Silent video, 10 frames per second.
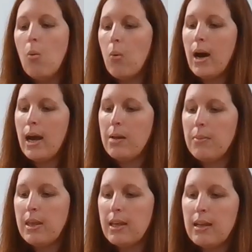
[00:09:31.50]
Why?
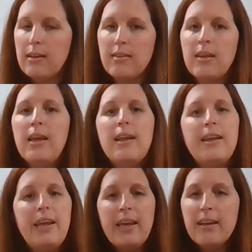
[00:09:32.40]
Because
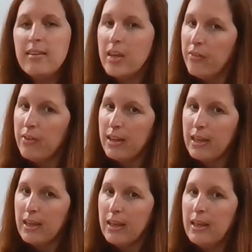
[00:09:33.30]

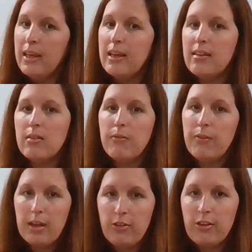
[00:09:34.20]
negativity is
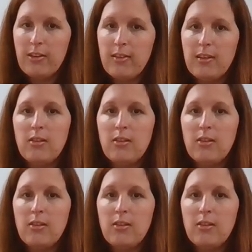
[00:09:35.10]
infectious.